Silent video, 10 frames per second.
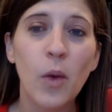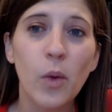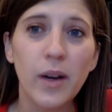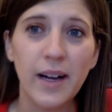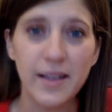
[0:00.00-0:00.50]

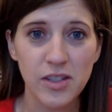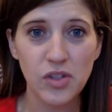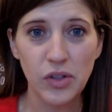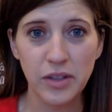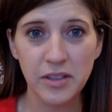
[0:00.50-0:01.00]
workouts
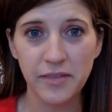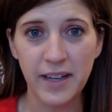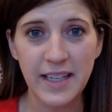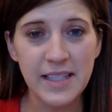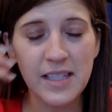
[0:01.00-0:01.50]
to your
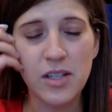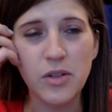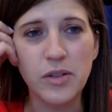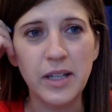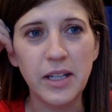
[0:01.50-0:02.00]
device. So
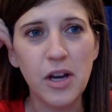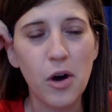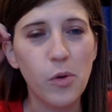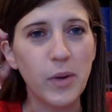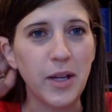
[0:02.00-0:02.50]
you can
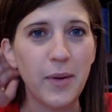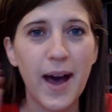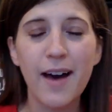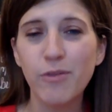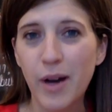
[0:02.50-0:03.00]
go when you
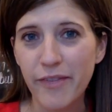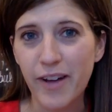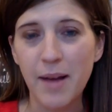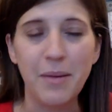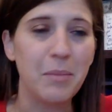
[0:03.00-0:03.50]
have
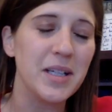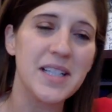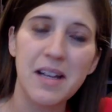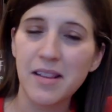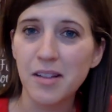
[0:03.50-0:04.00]
Wi-Fi, maybe
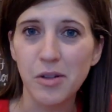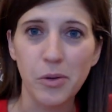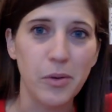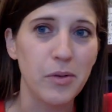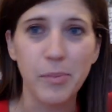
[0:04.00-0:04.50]
it's at the
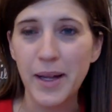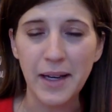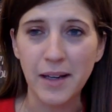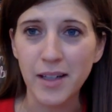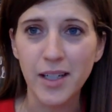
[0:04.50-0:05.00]
local
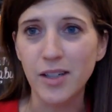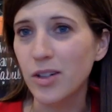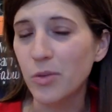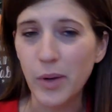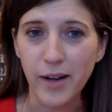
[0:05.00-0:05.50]
Panera
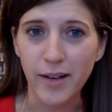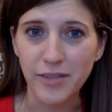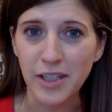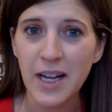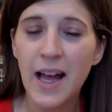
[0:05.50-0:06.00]
or
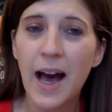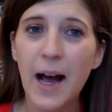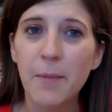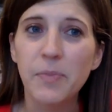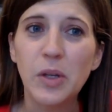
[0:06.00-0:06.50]
wherever,
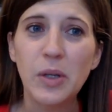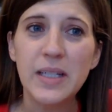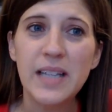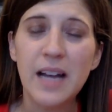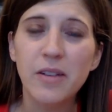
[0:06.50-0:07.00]
you can
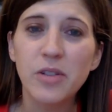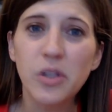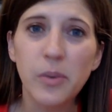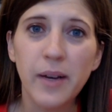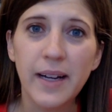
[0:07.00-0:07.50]
download
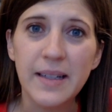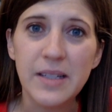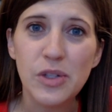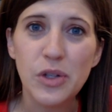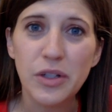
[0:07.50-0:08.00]
your
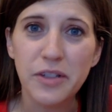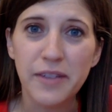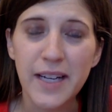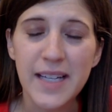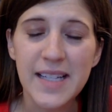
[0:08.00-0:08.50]
workouts to your
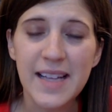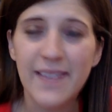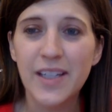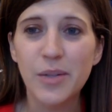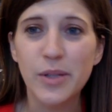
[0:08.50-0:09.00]
device, and
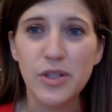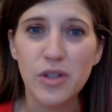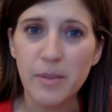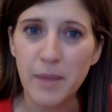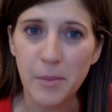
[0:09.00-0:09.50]
then you can
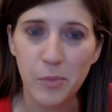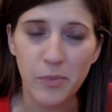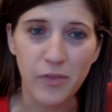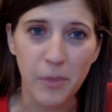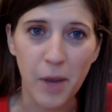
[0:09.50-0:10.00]
stream them
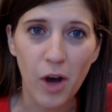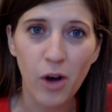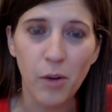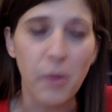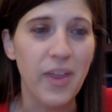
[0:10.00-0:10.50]
from
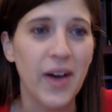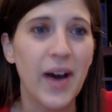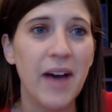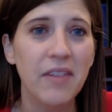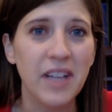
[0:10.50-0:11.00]
home without
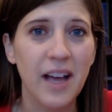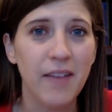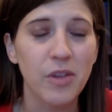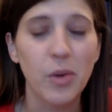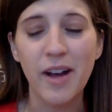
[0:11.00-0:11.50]
having to
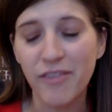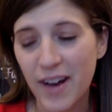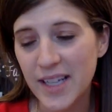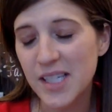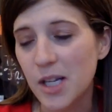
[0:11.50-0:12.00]
have the Wi-Fi.
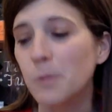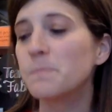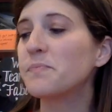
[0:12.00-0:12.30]
So